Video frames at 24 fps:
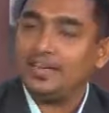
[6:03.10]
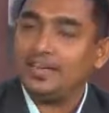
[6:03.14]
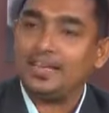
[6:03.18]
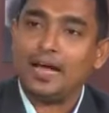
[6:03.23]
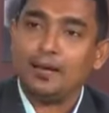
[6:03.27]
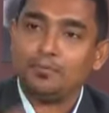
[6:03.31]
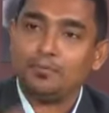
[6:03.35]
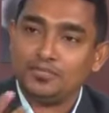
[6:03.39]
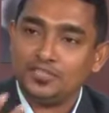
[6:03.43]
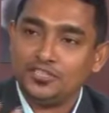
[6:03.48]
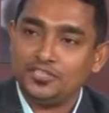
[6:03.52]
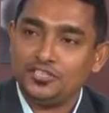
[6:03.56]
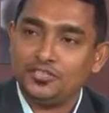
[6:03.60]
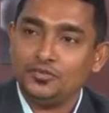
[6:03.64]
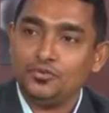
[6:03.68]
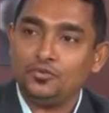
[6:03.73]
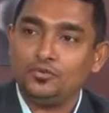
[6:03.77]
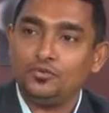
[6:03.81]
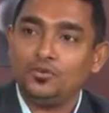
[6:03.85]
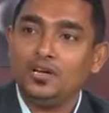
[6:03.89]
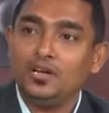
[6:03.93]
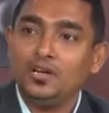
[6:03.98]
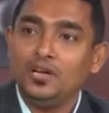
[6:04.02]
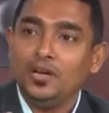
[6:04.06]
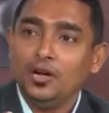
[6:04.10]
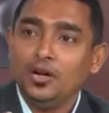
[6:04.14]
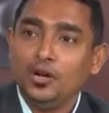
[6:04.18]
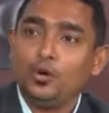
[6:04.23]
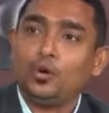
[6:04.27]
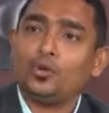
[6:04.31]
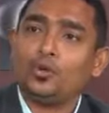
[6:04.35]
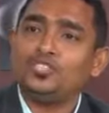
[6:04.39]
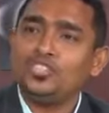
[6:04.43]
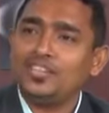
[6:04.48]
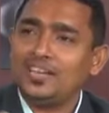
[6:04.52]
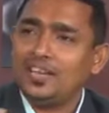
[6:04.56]
hmm. aptitude
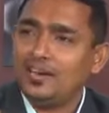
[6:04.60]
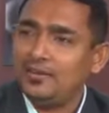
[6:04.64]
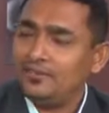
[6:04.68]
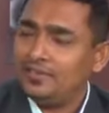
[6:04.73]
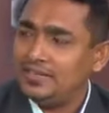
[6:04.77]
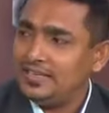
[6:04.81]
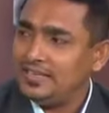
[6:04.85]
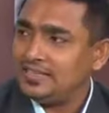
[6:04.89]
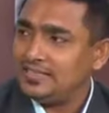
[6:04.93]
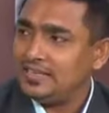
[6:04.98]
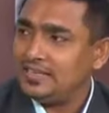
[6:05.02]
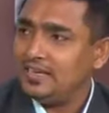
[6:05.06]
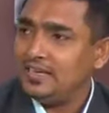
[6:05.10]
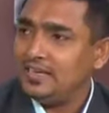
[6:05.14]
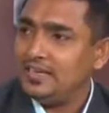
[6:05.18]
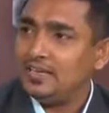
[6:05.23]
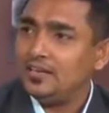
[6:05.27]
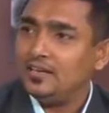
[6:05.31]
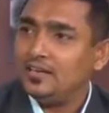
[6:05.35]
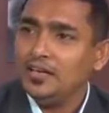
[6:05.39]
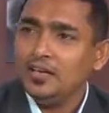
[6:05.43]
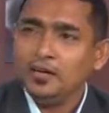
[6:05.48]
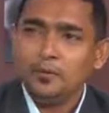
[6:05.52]
logical reasoning